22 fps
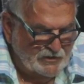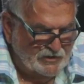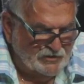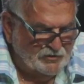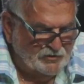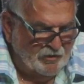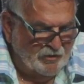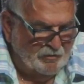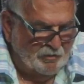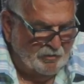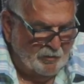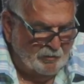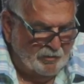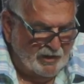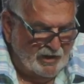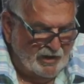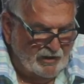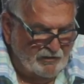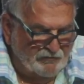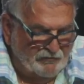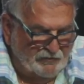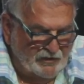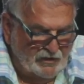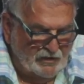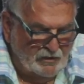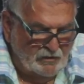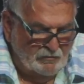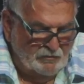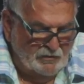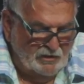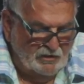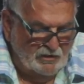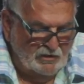So as we prepare for
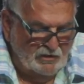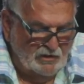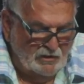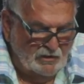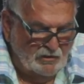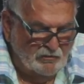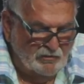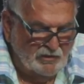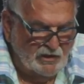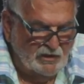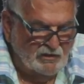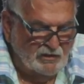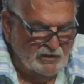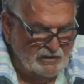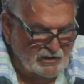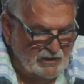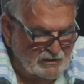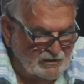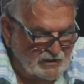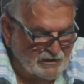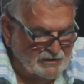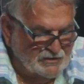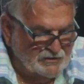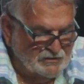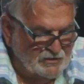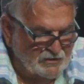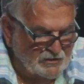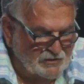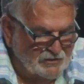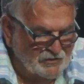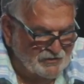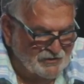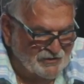communion, we're going to
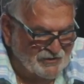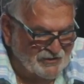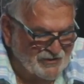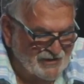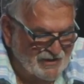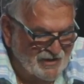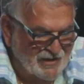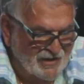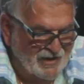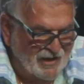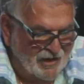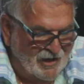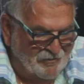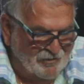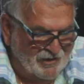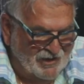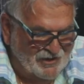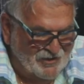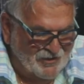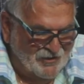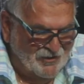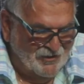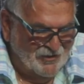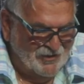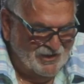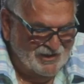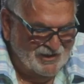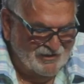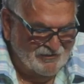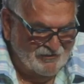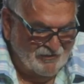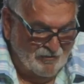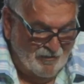listen to a
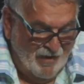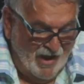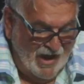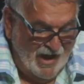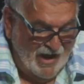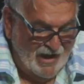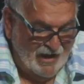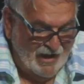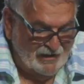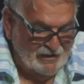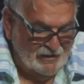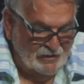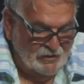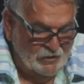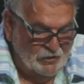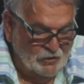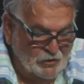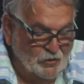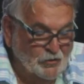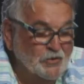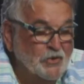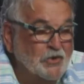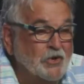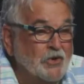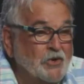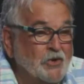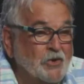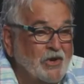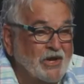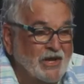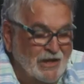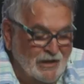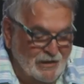recording of a man who
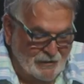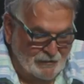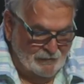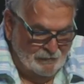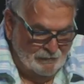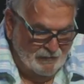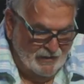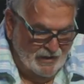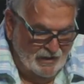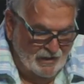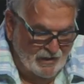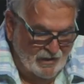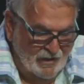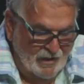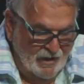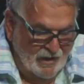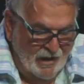knew him